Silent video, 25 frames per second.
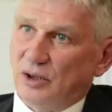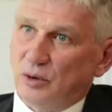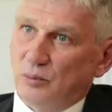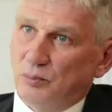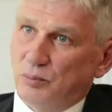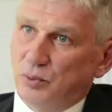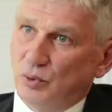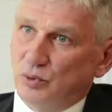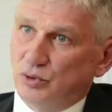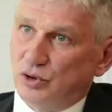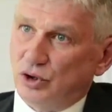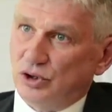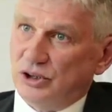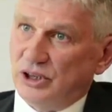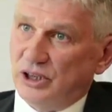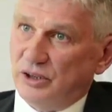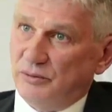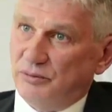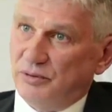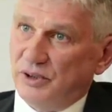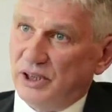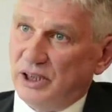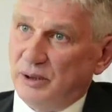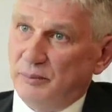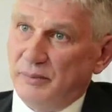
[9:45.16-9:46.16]
this
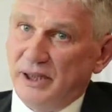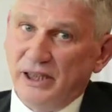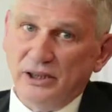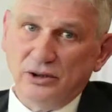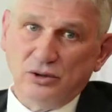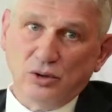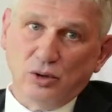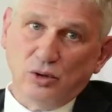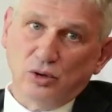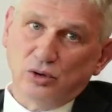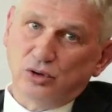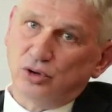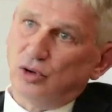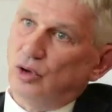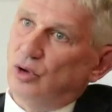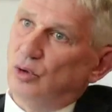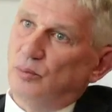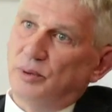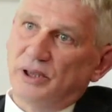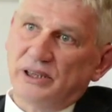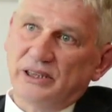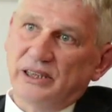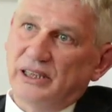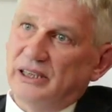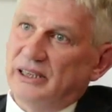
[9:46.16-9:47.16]
country.
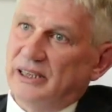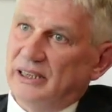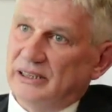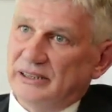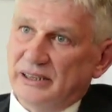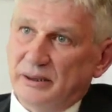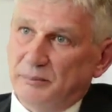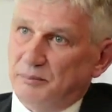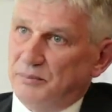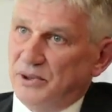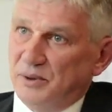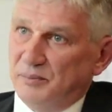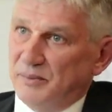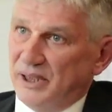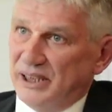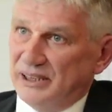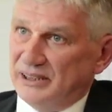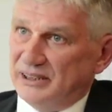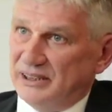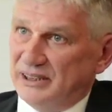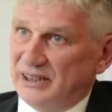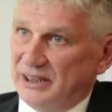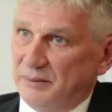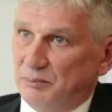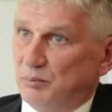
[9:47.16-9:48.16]
So the
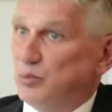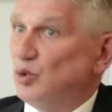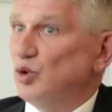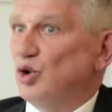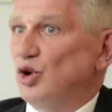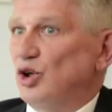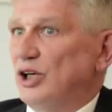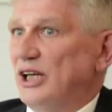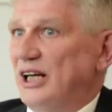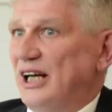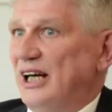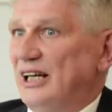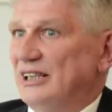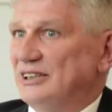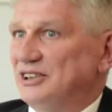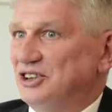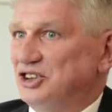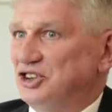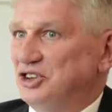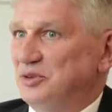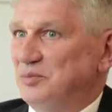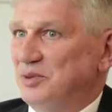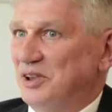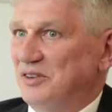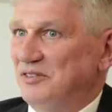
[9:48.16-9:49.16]
consulate
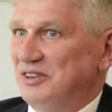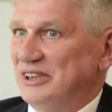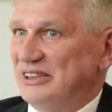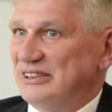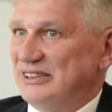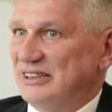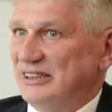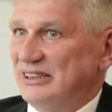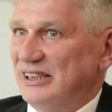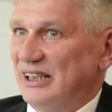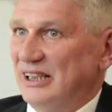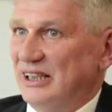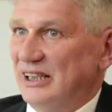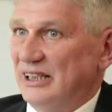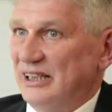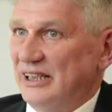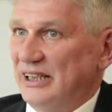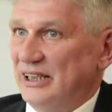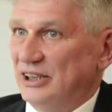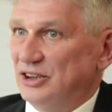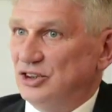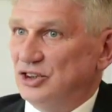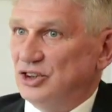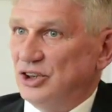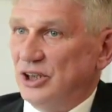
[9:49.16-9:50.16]
of our embassy
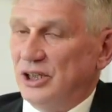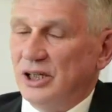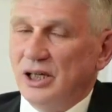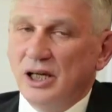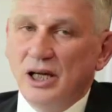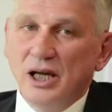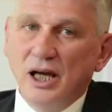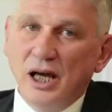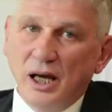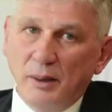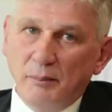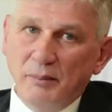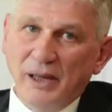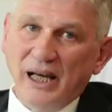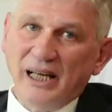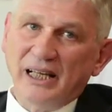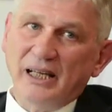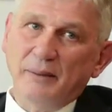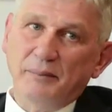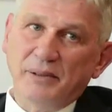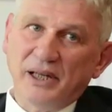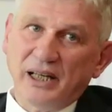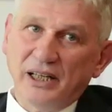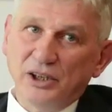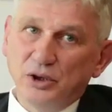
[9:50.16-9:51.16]
must help
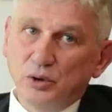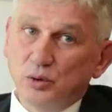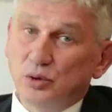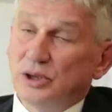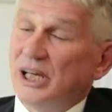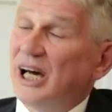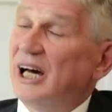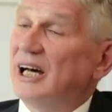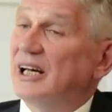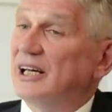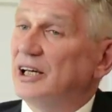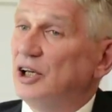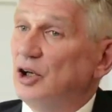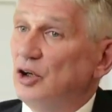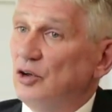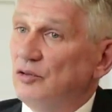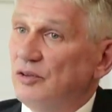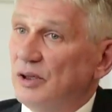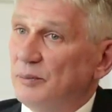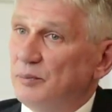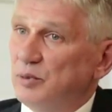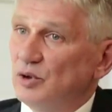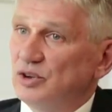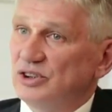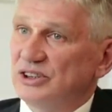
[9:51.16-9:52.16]
our fellow
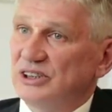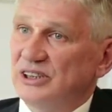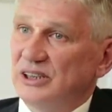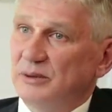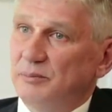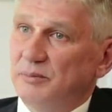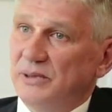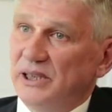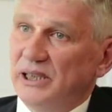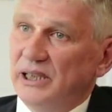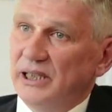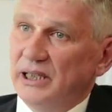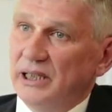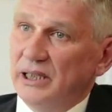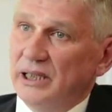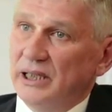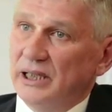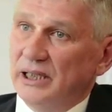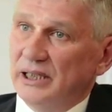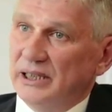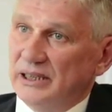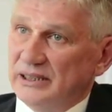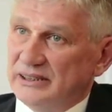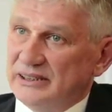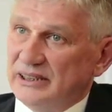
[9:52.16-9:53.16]
citizens not
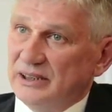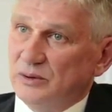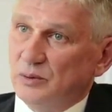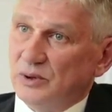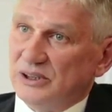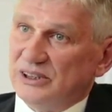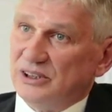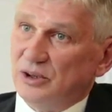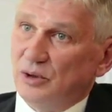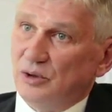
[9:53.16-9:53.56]
only